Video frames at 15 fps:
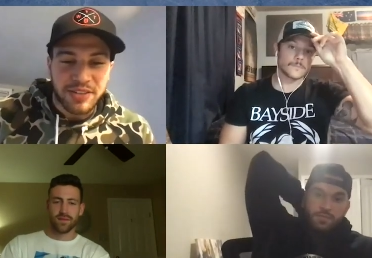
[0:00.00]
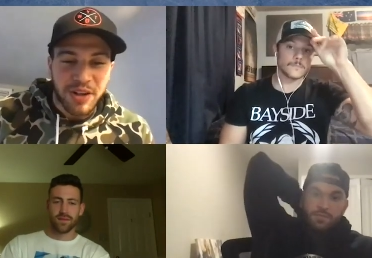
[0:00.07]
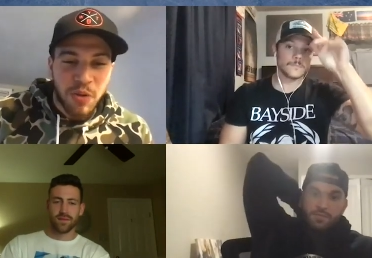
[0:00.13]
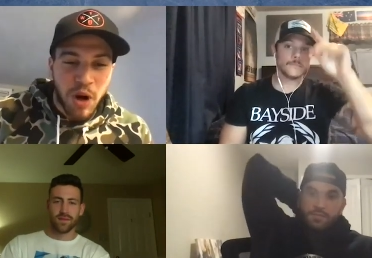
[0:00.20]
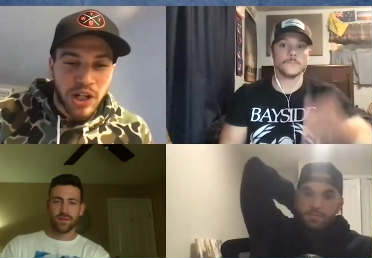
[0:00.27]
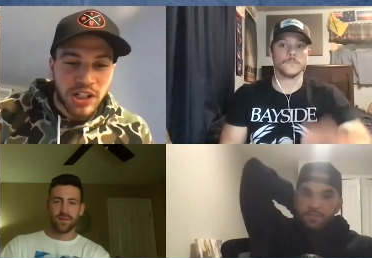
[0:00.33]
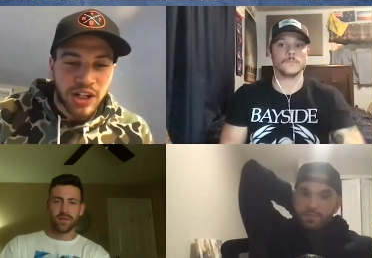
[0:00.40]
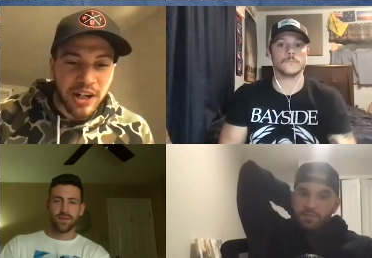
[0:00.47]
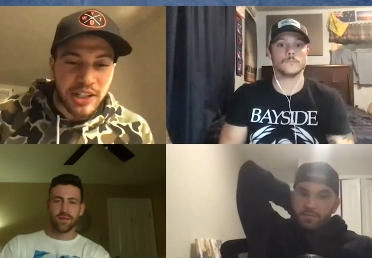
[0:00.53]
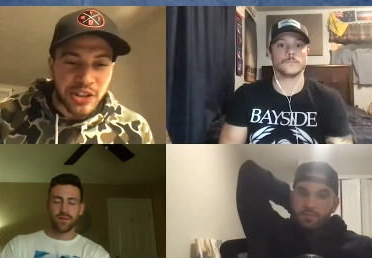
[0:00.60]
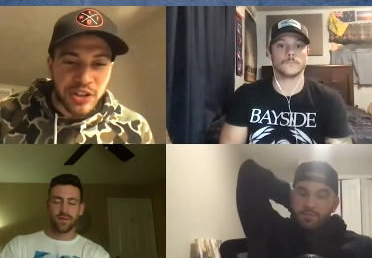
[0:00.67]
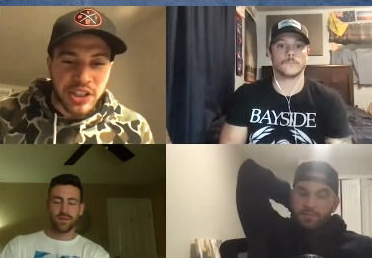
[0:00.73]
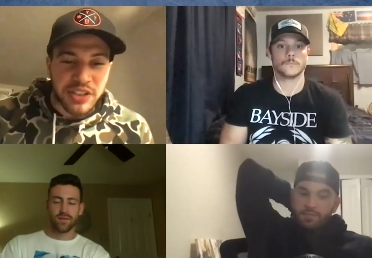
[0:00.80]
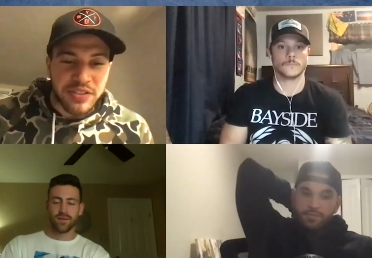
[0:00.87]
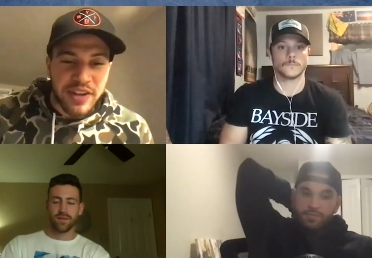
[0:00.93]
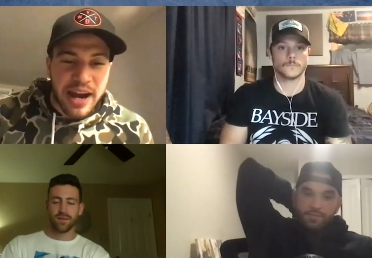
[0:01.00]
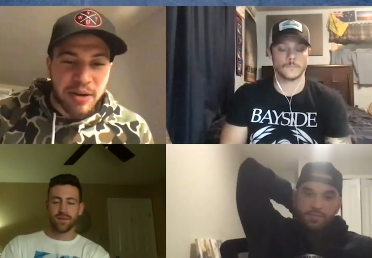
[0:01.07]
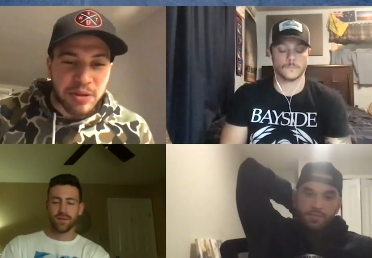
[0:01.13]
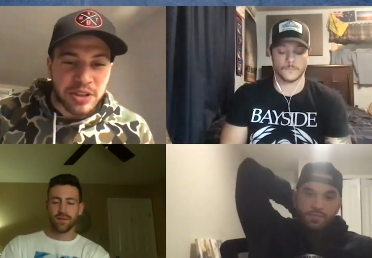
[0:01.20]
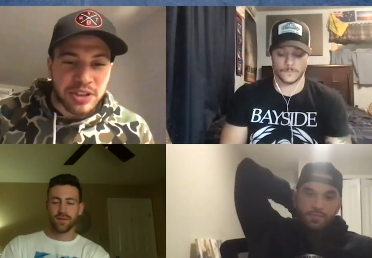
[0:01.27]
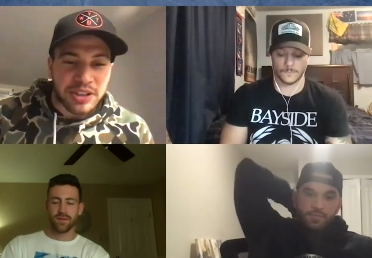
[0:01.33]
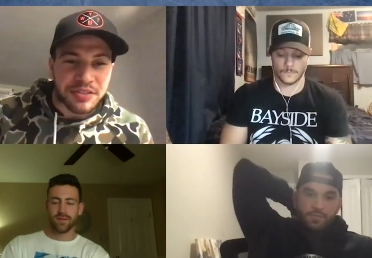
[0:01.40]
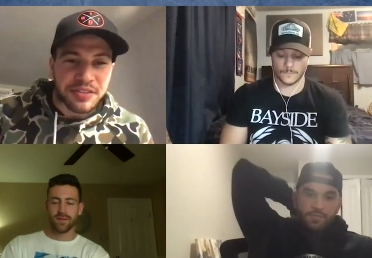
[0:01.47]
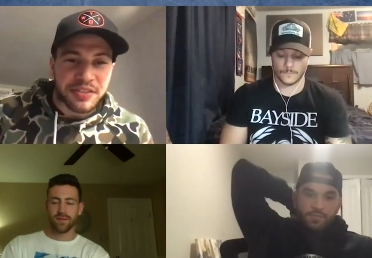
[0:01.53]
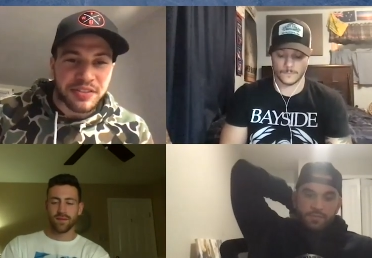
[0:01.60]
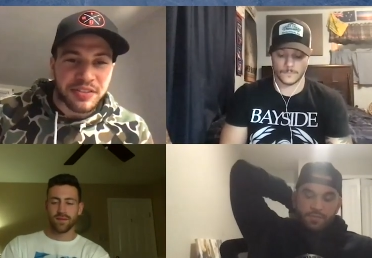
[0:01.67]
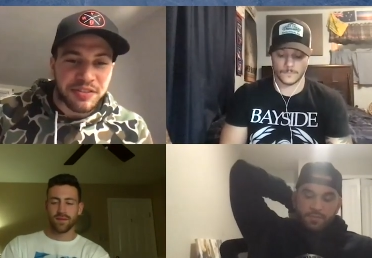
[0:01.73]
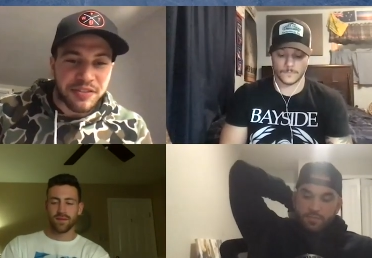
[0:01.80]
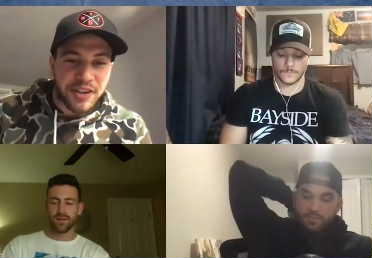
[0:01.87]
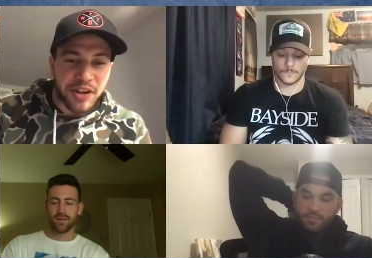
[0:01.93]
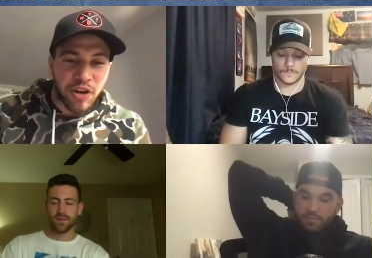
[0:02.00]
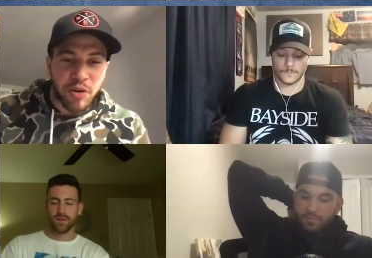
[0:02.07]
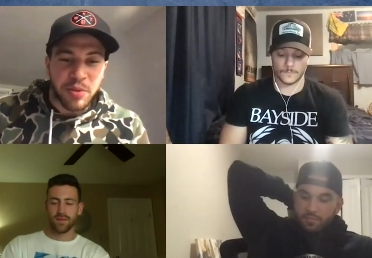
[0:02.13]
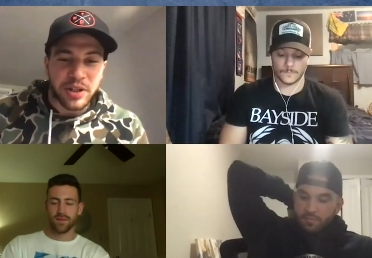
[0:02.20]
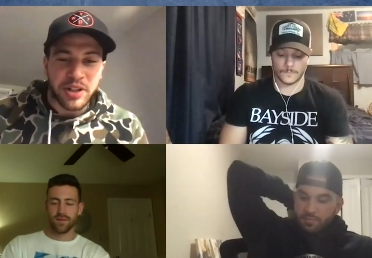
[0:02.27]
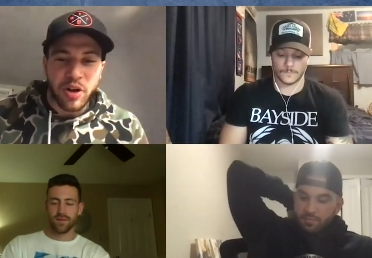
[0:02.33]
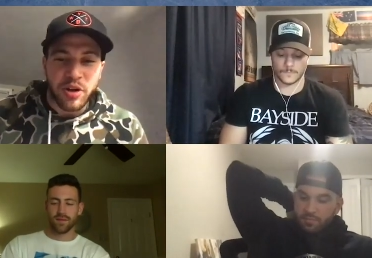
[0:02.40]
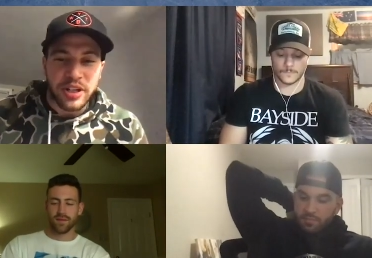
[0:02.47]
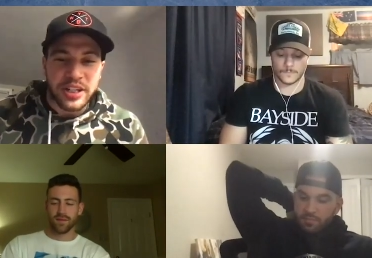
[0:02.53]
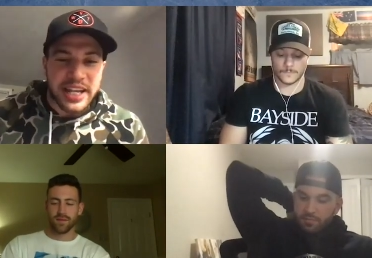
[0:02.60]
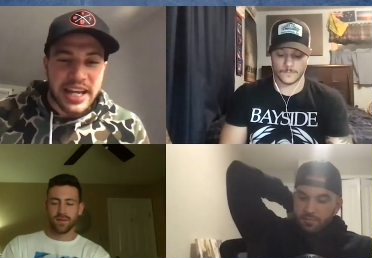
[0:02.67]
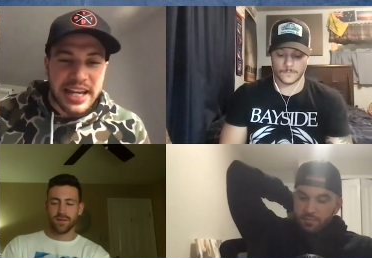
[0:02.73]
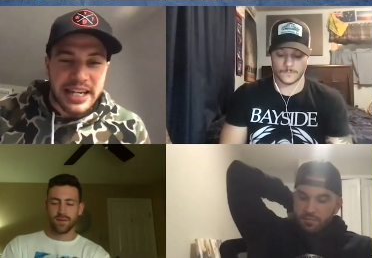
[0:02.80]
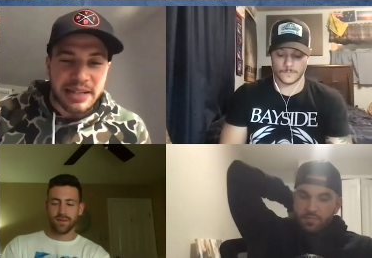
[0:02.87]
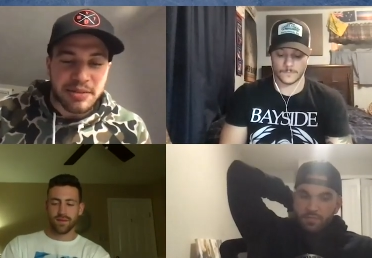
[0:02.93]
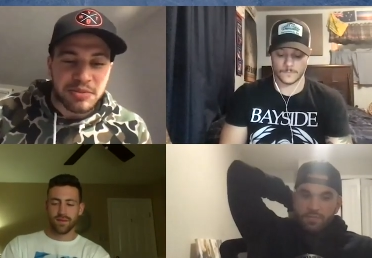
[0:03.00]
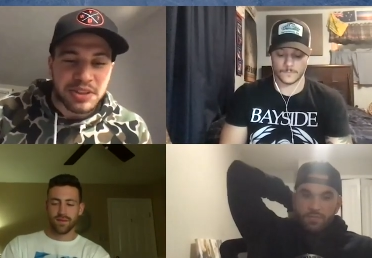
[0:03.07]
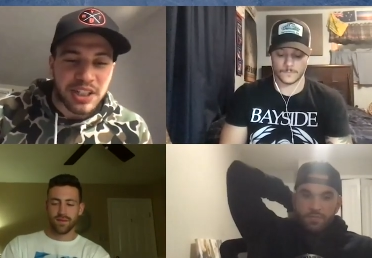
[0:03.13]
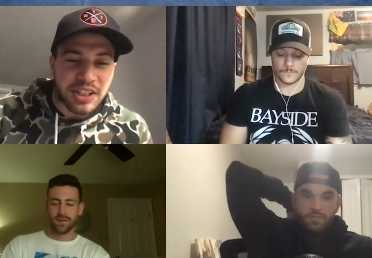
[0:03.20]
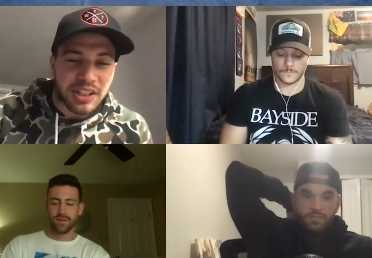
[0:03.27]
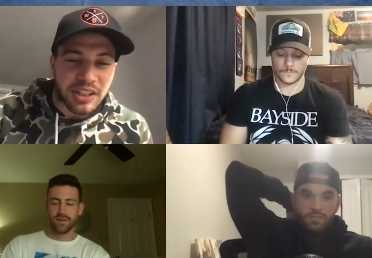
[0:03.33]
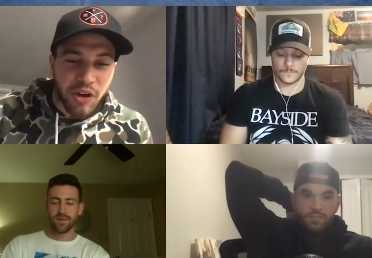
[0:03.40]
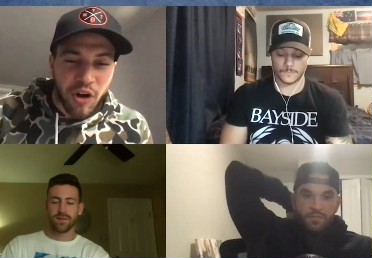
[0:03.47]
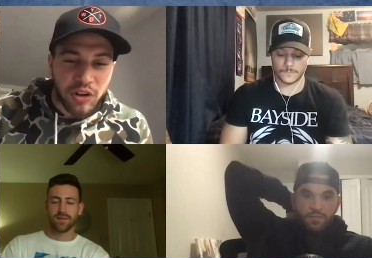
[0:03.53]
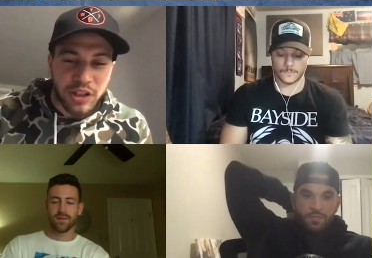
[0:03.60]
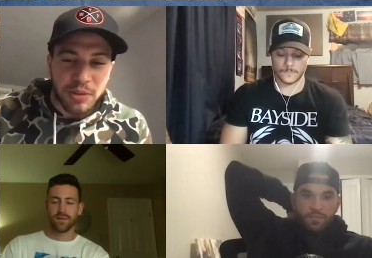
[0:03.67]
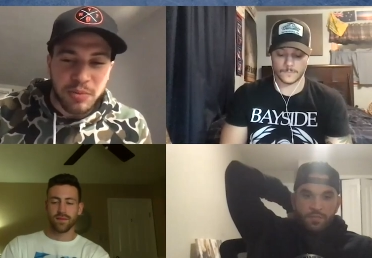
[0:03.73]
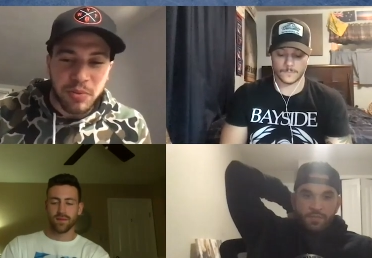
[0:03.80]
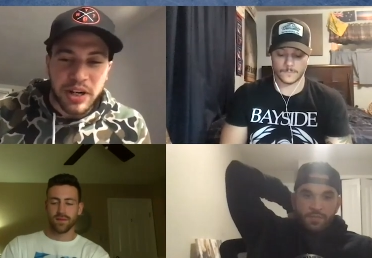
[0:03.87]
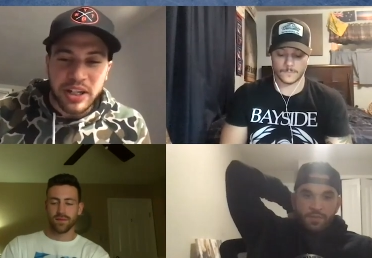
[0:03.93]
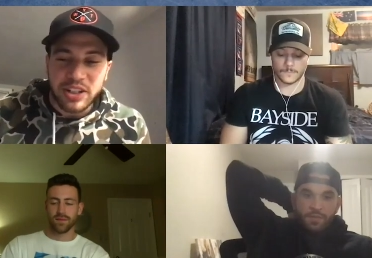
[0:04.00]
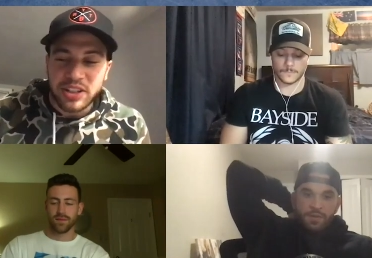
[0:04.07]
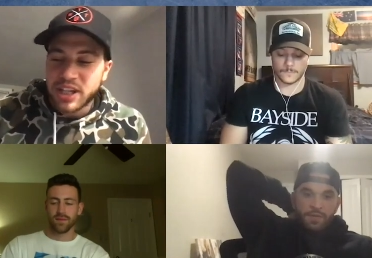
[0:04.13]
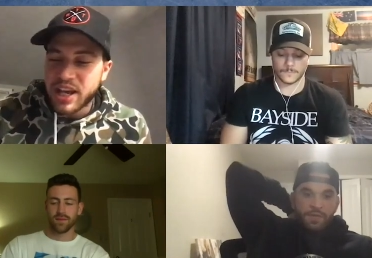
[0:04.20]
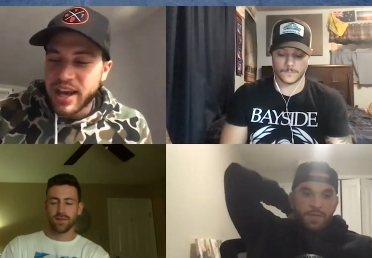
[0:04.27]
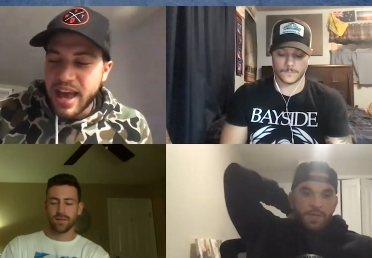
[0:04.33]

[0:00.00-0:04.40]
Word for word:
Speaker 1: They watch hundreds of hours of film and go to games and talk to the players.